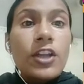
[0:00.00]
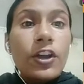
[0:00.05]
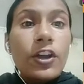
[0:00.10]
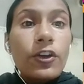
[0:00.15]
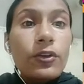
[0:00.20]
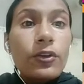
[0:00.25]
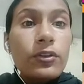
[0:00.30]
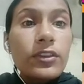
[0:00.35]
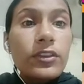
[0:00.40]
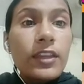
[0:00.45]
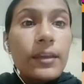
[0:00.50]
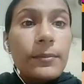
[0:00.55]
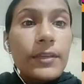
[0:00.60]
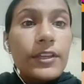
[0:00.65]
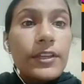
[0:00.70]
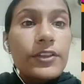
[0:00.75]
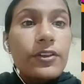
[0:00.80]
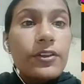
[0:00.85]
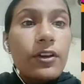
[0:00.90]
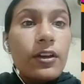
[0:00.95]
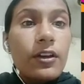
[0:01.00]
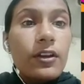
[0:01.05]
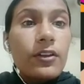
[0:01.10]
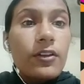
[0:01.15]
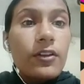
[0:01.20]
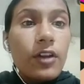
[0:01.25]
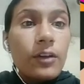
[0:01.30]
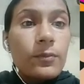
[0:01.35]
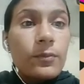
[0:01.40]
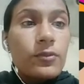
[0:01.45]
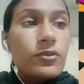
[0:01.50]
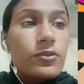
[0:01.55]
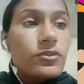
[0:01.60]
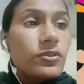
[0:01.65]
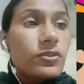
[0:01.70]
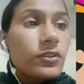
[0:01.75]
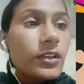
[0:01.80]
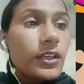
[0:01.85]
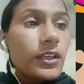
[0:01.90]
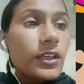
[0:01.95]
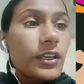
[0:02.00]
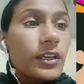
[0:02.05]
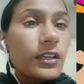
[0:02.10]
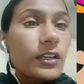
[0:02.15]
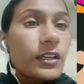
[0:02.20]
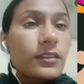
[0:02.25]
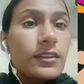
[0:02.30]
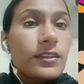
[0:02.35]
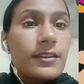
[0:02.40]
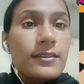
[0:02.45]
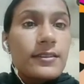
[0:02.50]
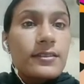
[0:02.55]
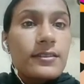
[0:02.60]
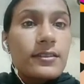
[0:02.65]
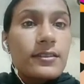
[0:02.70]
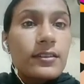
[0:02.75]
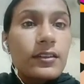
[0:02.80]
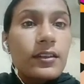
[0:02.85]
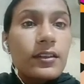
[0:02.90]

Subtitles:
Draw them in your notebook. So here this.